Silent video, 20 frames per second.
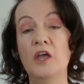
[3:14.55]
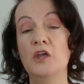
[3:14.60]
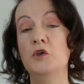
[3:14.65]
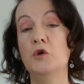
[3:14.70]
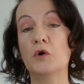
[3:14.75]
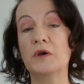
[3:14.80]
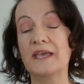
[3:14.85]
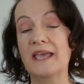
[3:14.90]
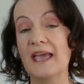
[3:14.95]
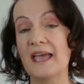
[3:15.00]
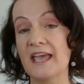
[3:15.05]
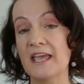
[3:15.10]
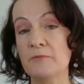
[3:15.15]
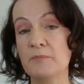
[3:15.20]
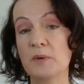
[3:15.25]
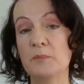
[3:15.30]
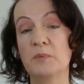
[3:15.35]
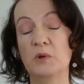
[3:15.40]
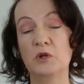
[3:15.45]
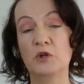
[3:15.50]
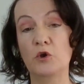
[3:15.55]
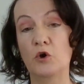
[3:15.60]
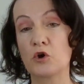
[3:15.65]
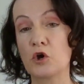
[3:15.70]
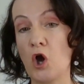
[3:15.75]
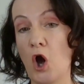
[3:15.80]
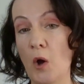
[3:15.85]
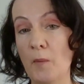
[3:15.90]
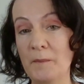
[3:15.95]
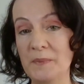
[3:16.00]
You're capable, you're
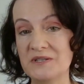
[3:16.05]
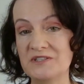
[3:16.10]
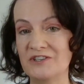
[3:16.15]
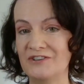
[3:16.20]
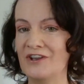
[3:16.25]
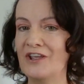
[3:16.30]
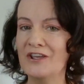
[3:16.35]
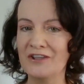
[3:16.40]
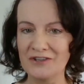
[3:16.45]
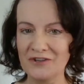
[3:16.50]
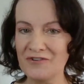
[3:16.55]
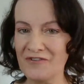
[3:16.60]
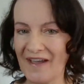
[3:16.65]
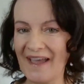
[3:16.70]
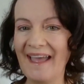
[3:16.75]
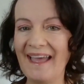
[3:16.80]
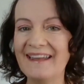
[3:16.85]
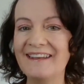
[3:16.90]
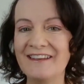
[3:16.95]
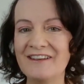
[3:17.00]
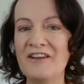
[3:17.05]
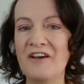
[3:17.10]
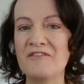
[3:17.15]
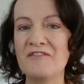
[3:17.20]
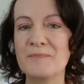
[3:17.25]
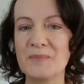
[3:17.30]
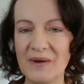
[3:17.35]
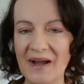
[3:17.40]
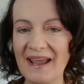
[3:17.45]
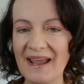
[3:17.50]
competent, you've had
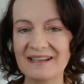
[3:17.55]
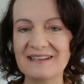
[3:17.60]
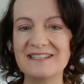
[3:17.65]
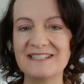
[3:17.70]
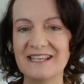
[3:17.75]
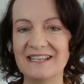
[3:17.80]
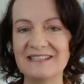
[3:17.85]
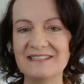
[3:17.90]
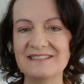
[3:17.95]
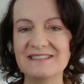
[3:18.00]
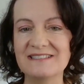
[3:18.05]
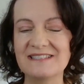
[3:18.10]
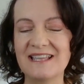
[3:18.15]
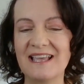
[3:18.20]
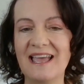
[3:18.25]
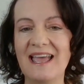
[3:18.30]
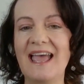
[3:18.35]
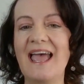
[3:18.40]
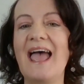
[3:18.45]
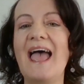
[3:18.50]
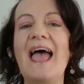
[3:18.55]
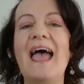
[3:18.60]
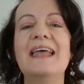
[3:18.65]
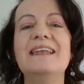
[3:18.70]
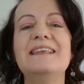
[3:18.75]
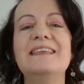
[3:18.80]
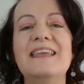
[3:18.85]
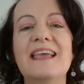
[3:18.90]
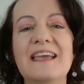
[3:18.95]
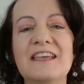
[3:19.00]
enough practice,
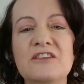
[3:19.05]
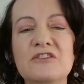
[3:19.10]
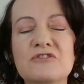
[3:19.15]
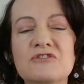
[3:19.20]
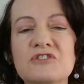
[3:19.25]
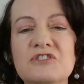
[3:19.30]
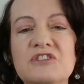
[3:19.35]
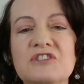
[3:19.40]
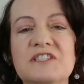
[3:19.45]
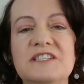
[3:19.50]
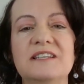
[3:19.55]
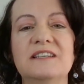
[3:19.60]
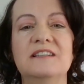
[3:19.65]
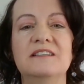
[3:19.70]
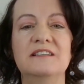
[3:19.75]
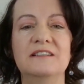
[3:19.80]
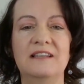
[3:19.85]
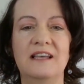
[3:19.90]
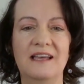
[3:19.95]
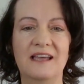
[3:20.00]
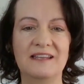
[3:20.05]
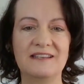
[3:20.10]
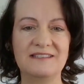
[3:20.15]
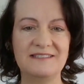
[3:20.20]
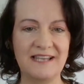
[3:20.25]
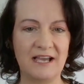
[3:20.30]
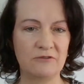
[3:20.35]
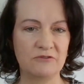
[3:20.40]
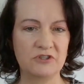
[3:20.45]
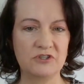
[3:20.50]
and yet you still
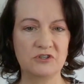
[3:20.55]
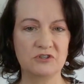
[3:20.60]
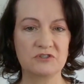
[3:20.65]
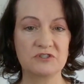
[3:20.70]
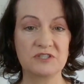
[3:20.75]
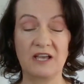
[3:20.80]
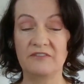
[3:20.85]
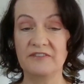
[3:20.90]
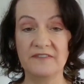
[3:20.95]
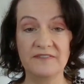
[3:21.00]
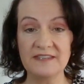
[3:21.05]
doubt yourself.